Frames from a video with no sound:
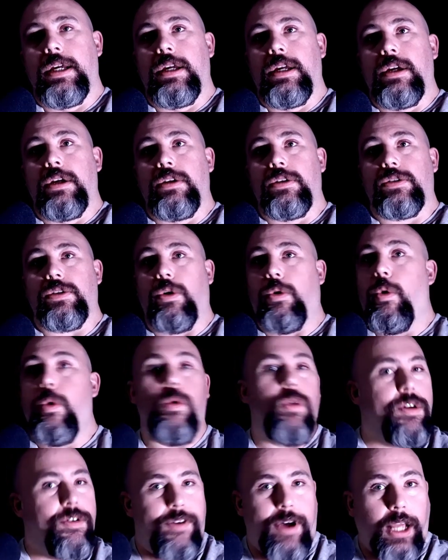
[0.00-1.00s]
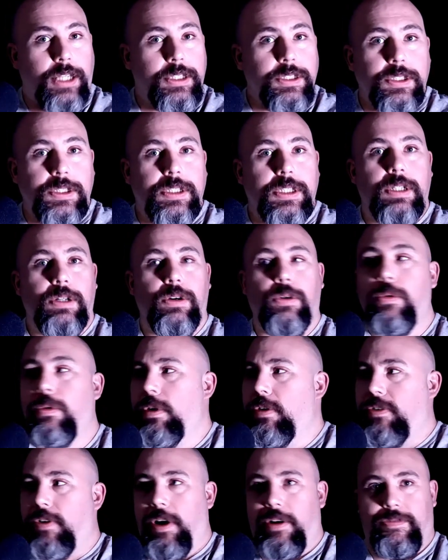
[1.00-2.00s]
So all of our
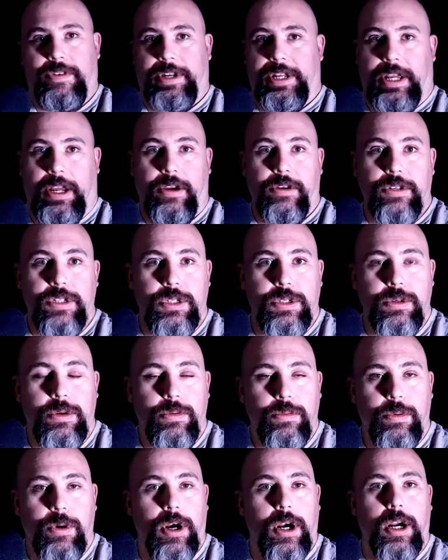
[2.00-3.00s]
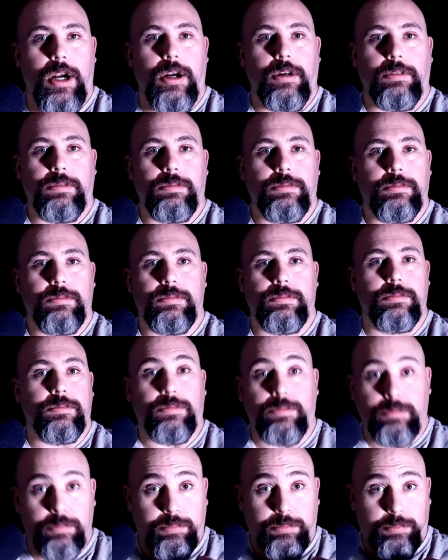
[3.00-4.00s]
videos were
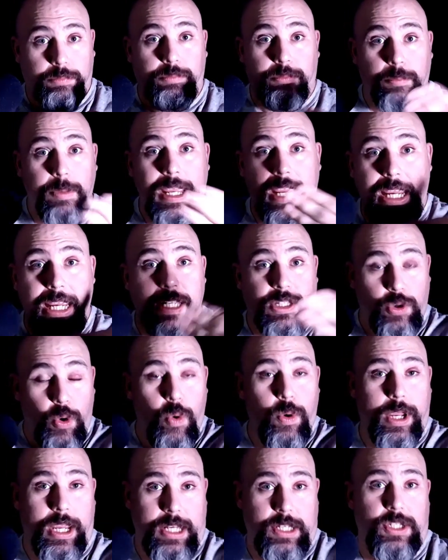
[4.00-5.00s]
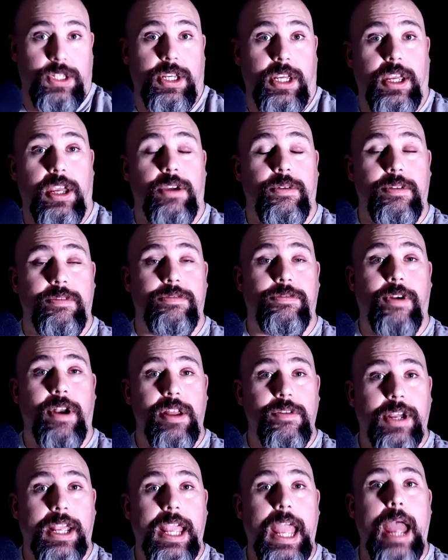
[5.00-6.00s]
me talking to you in front
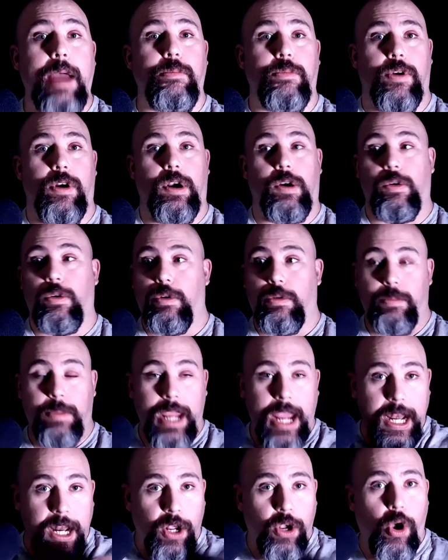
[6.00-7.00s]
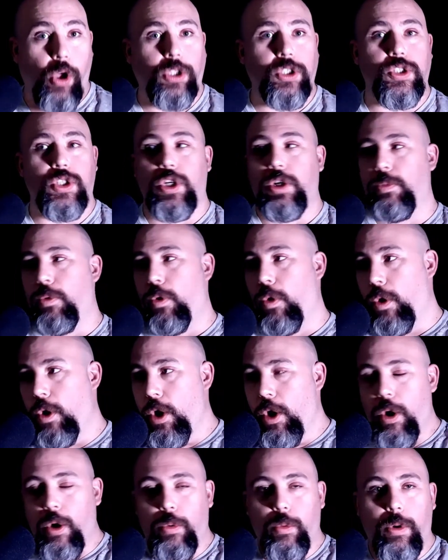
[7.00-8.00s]
of a camera, or me in a costume, or
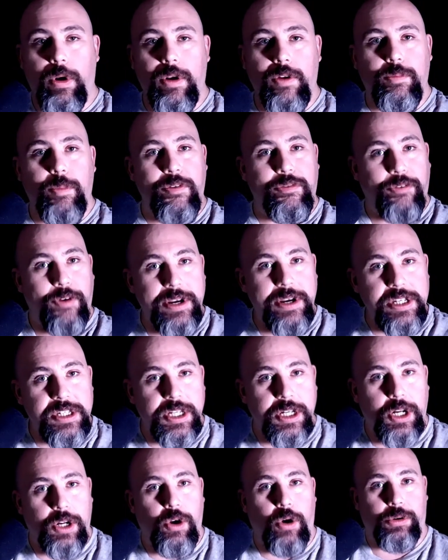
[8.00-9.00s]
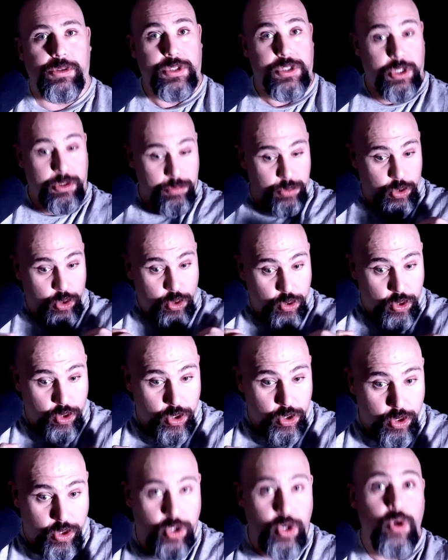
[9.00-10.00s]
one of my friends in a costume
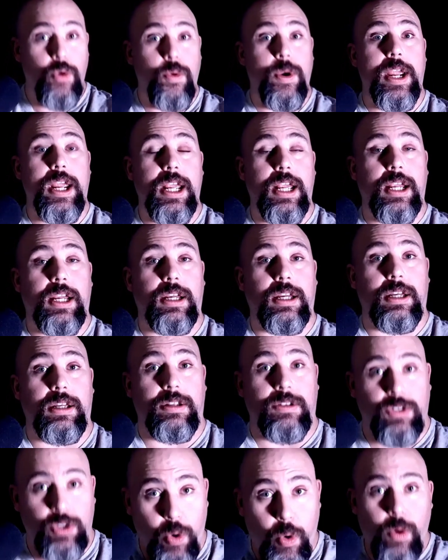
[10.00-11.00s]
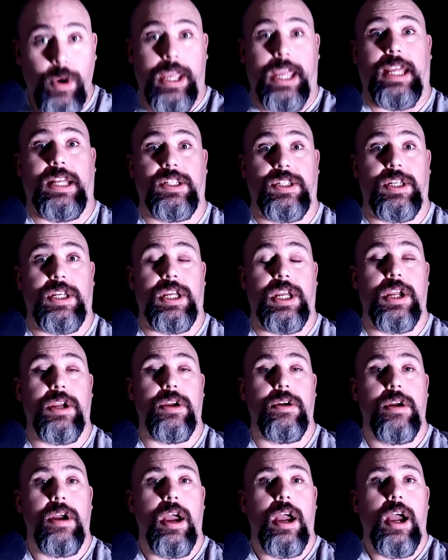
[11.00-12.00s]
talking to you.
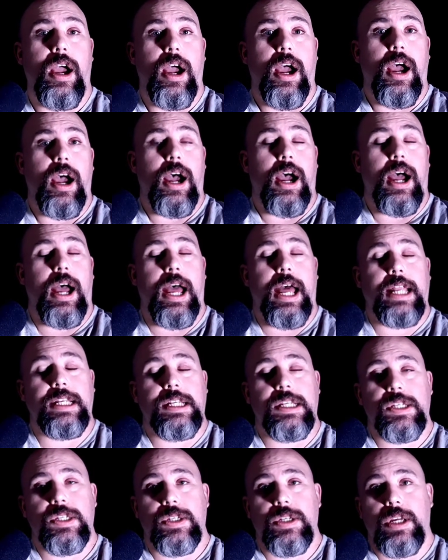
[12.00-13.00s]
And